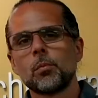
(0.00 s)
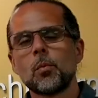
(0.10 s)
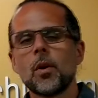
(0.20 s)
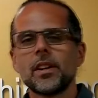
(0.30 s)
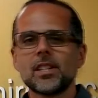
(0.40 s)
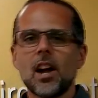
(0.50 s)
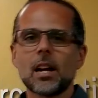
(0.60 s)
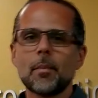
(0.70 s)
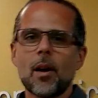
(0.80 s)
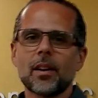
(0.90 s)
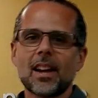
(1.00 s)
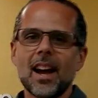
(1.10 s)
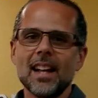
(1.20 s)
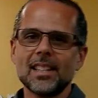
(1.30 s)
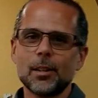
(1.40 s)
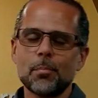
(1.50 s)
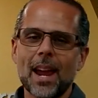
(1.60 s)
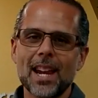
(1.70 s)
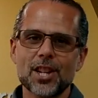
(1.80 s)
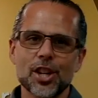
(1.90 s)
want to talk about
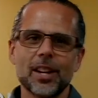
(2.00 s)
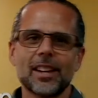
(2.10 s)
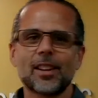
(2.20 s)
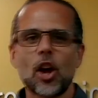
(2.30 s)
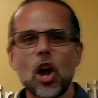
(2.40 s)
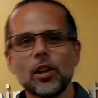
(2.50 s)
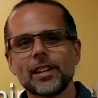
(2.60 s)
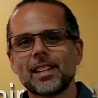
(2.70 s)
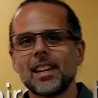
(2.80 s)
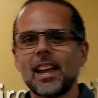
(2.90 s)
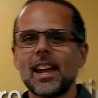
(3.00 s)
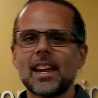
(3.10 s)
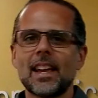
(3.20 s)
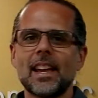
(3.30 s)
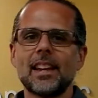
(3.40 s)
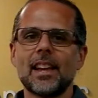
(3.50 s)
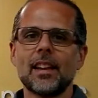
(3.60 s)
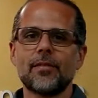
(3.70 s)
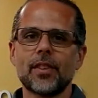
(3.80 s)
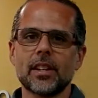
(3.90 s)
constipation and colic today in
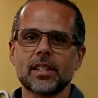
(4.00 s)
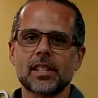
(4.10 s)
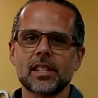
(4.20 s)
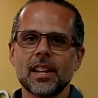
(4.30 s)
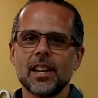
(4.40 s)
infants.